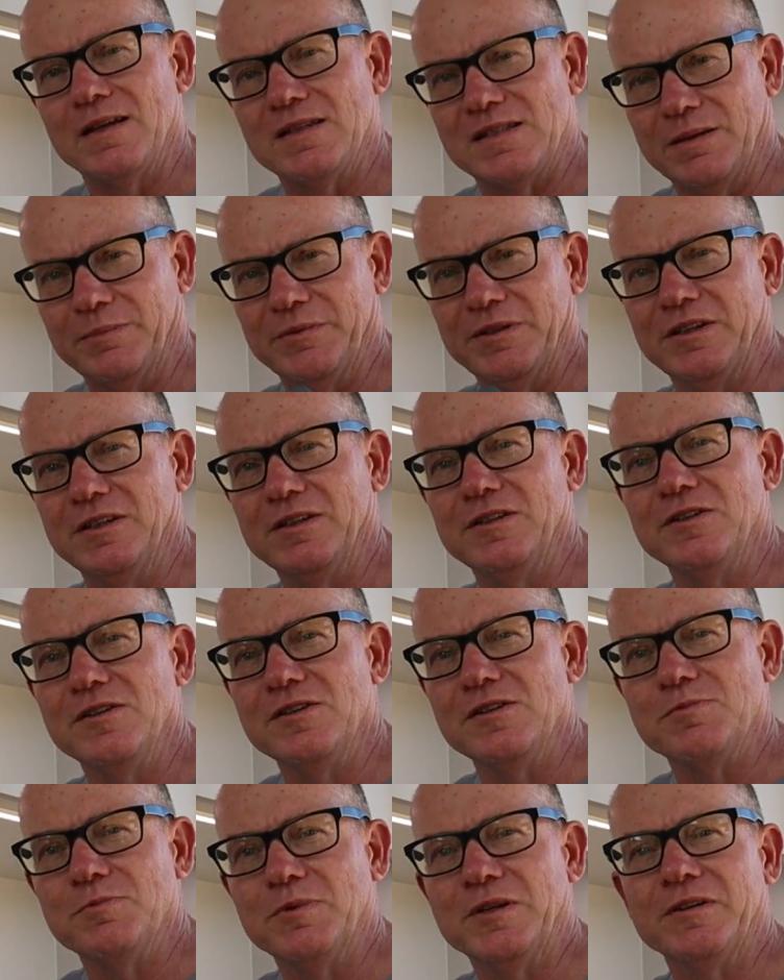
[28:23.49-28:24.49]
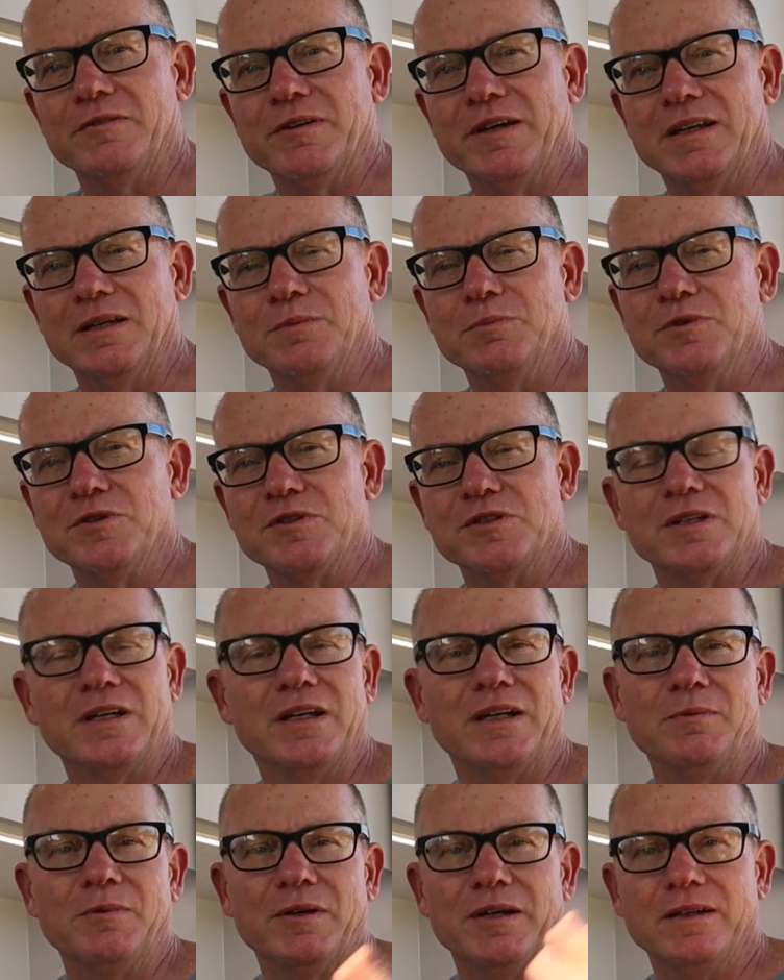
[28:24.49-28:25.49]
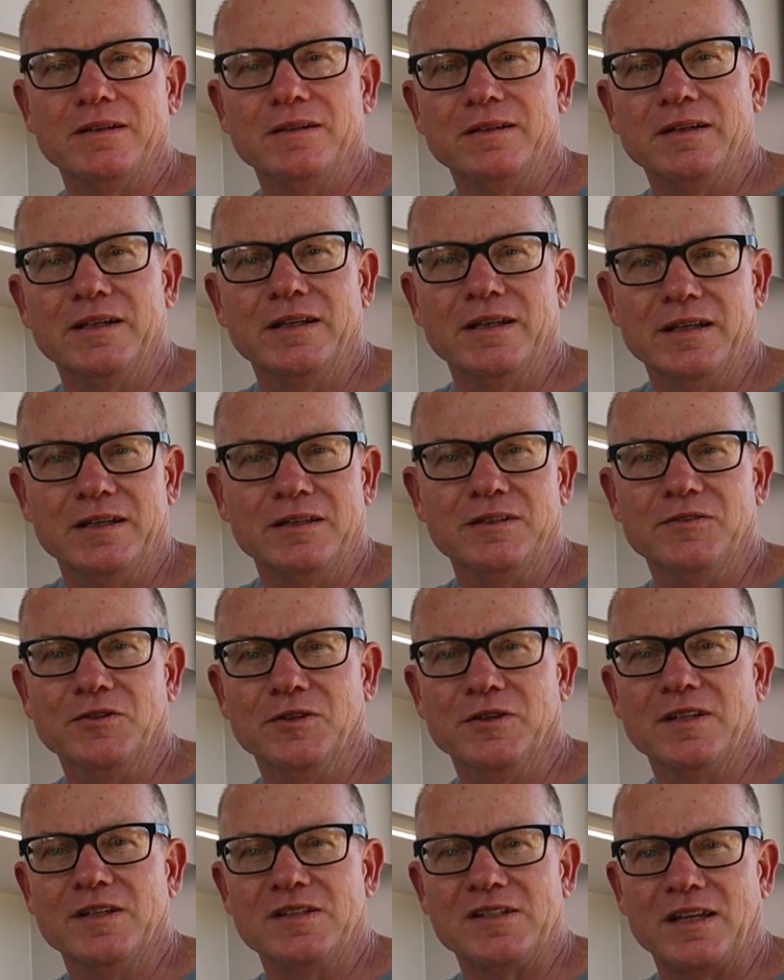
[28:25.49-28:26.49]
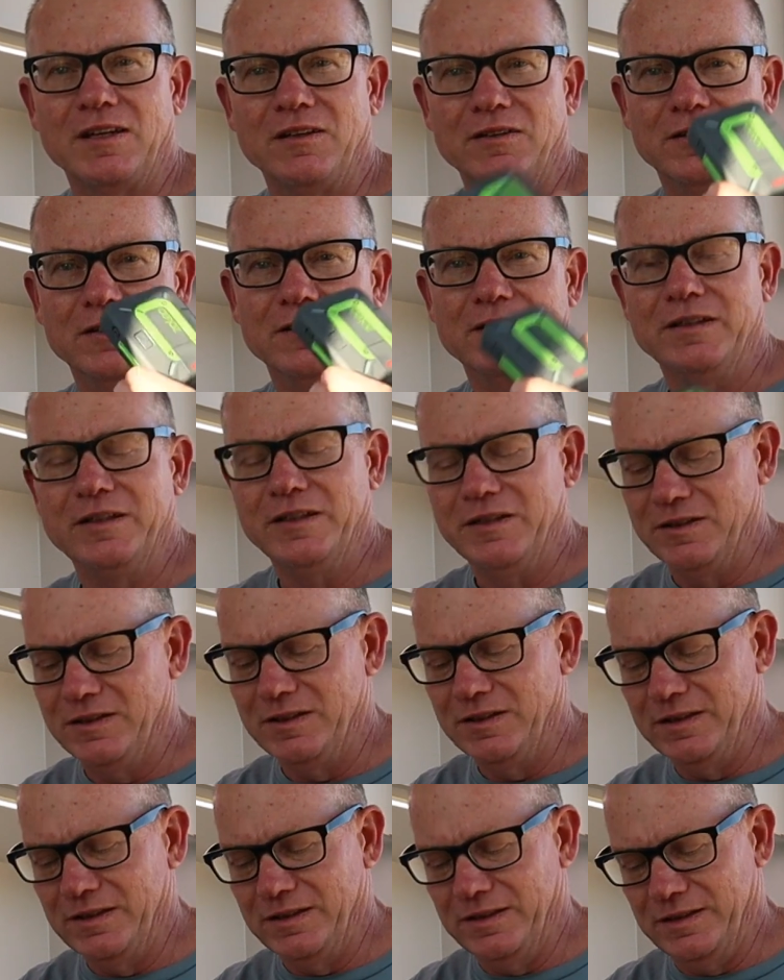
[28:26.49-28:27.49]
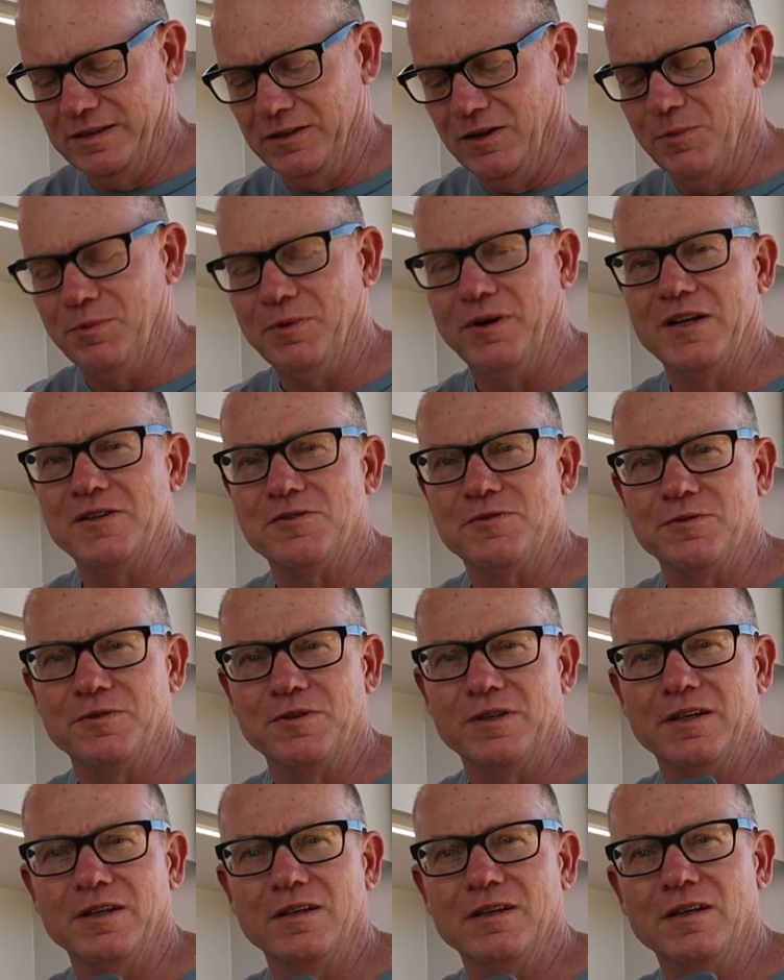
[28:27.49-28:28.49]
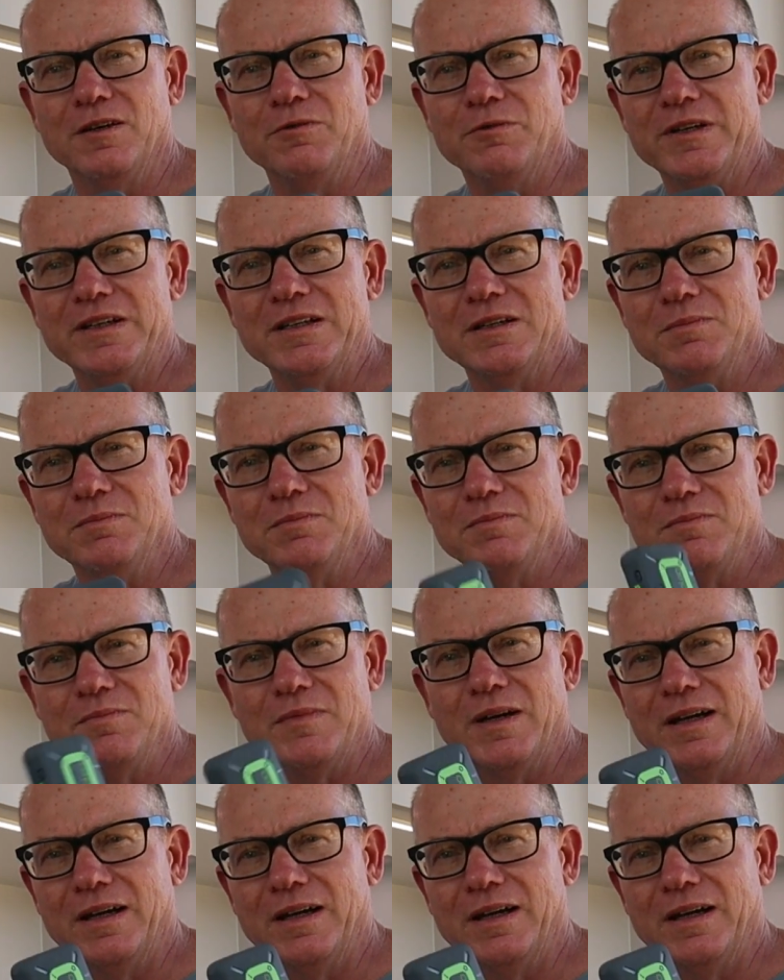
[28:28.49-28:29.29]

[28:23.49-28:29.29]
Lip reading: something you can use when you're out in the bush anywhere that you've got the satellite. It operates through the Iridium